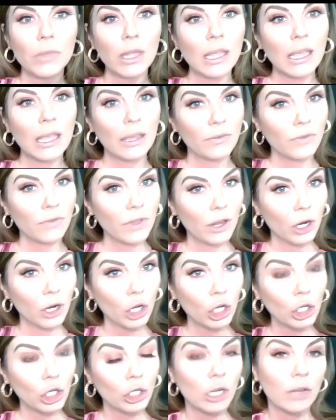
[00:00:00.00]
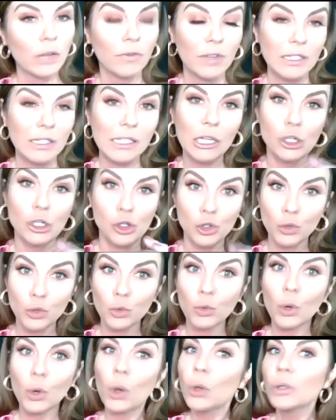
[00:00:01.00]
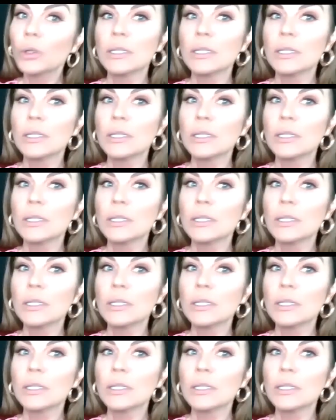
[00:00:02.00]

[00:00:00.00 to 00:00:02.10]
if it's controlled